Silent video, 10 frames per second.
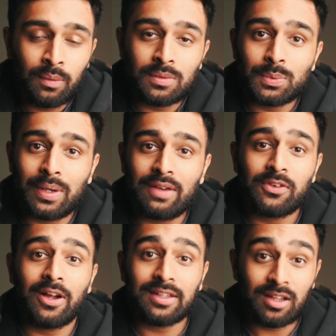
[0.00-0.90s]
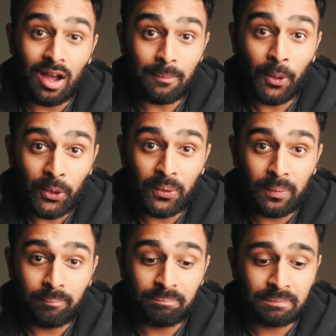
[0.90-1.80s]
was whenever I'd come
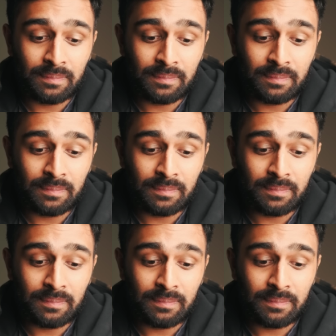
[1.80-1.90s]
home,